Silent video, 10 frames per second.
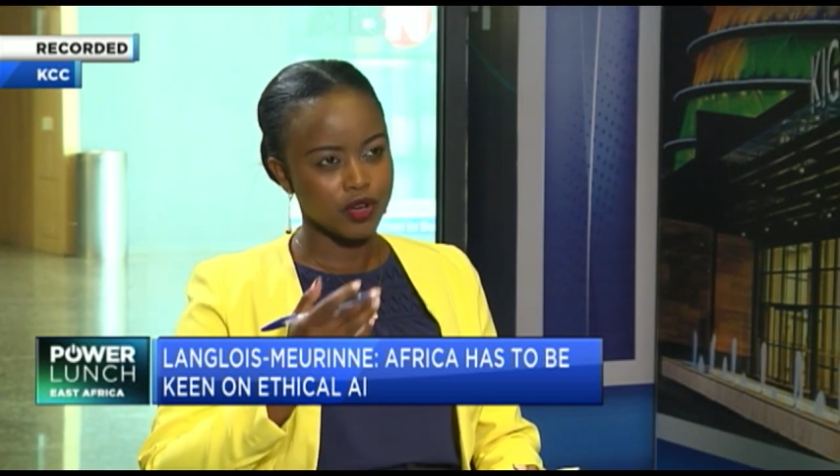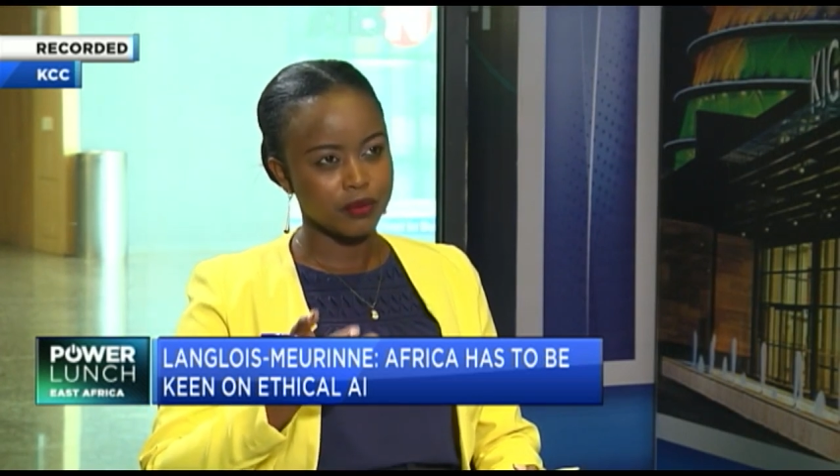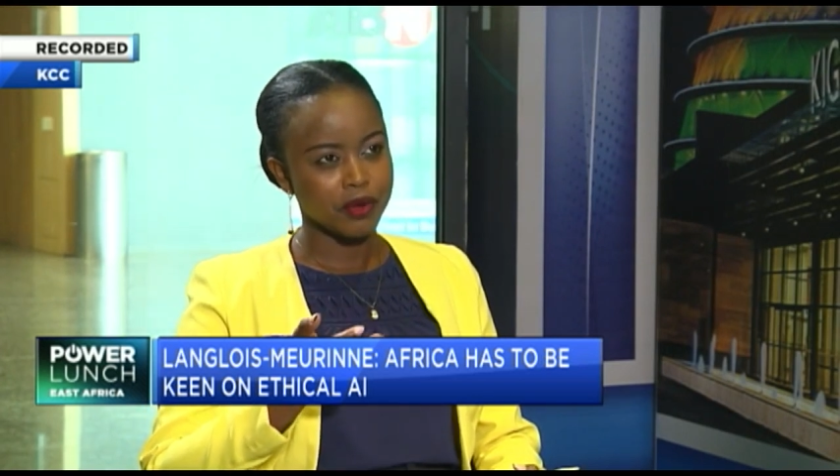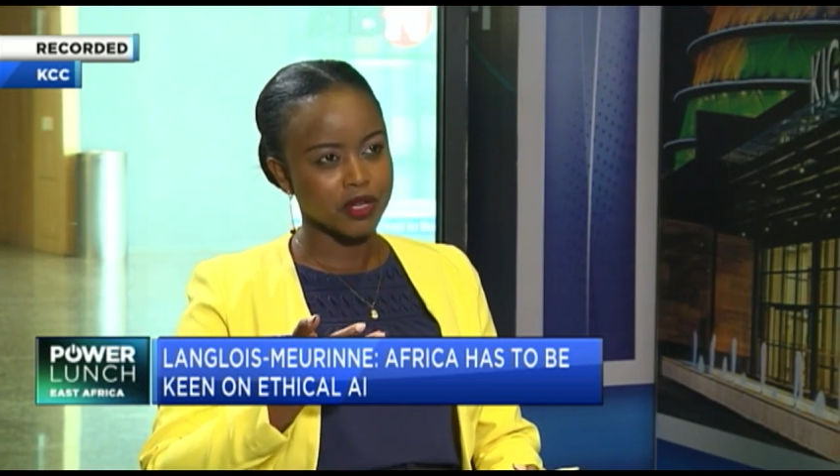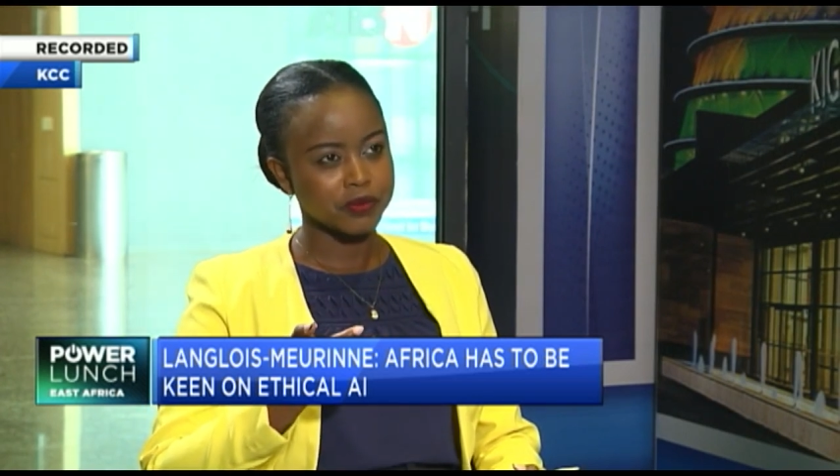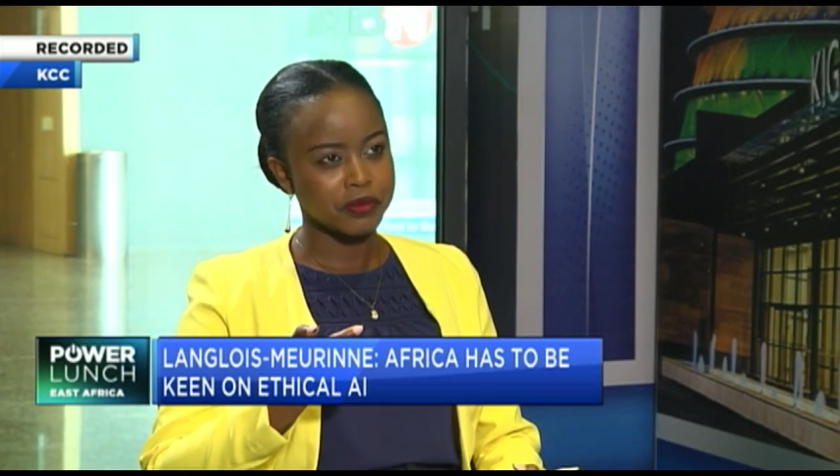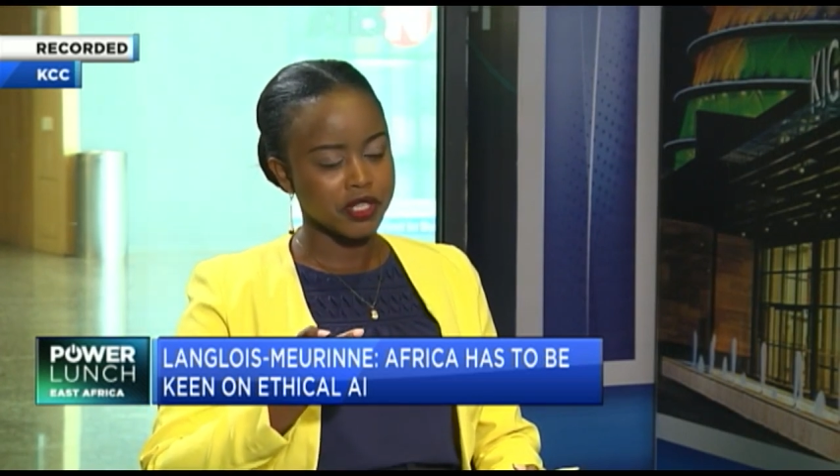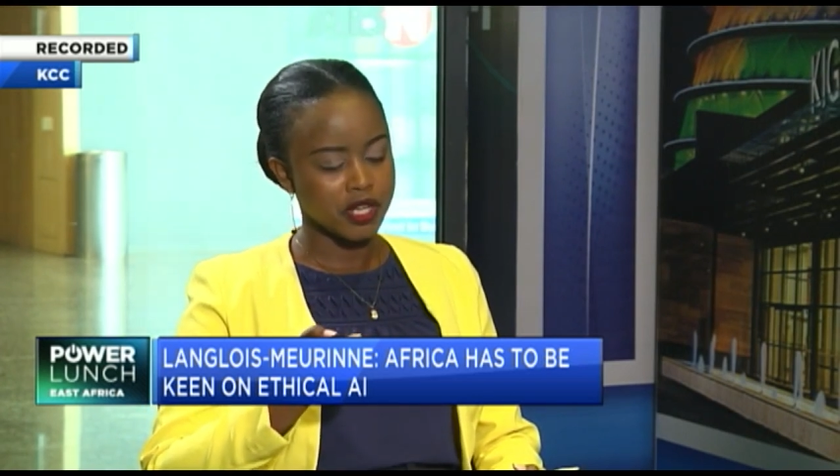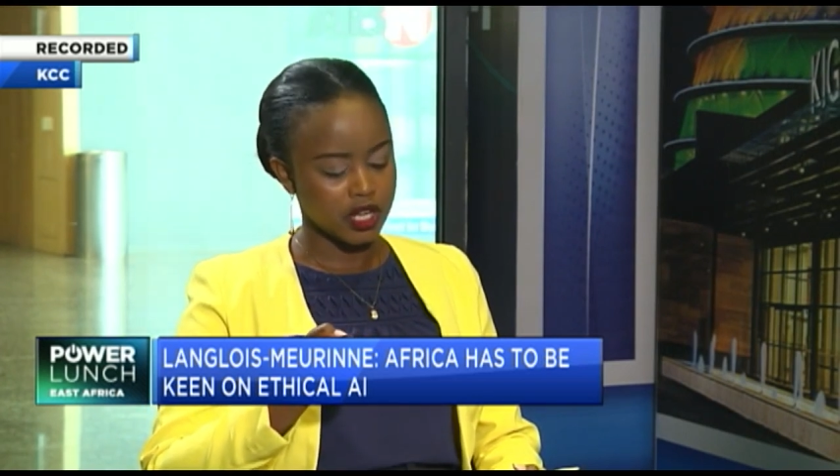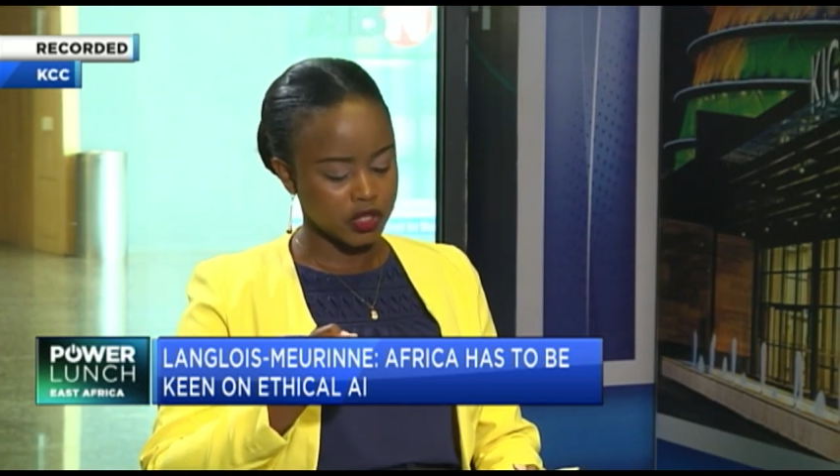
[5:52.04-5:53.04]
avoid bias
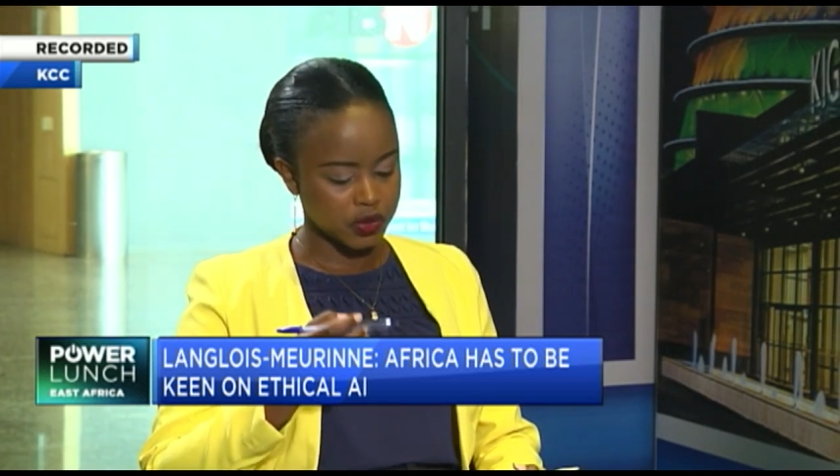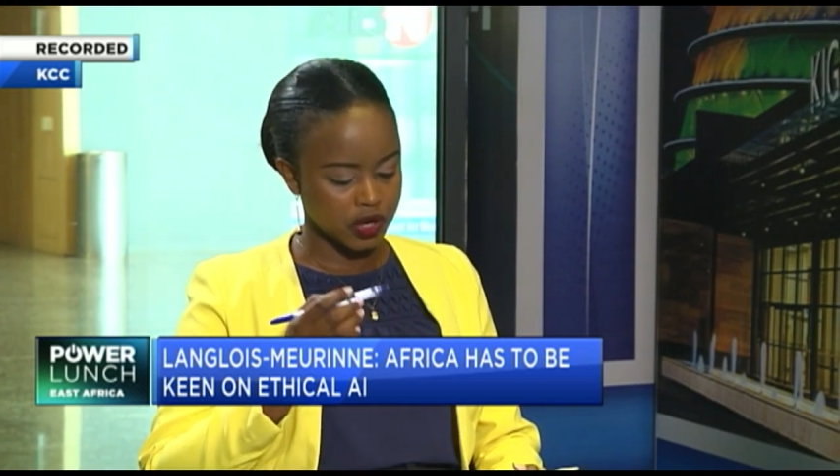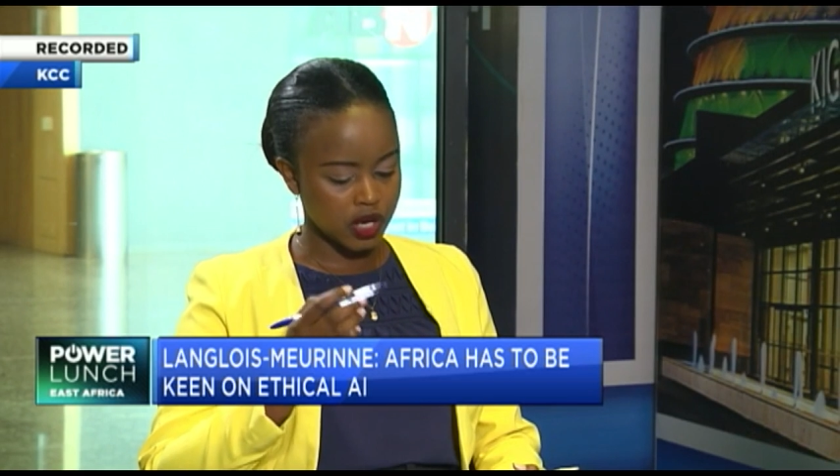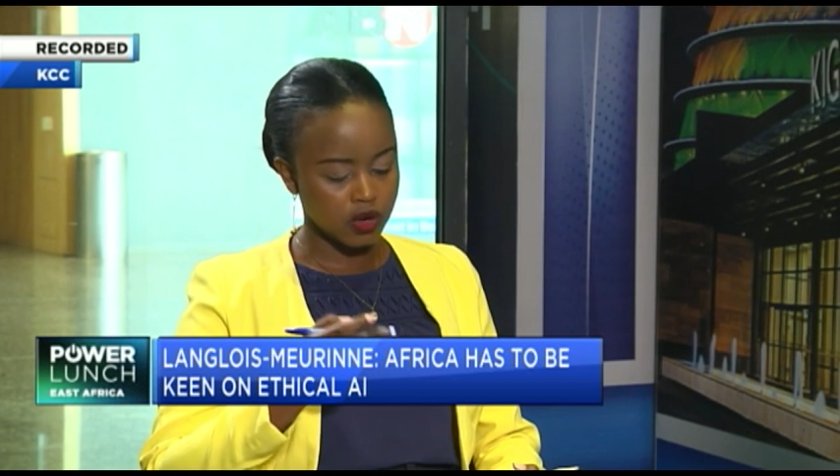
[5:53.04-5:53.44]
mitigation,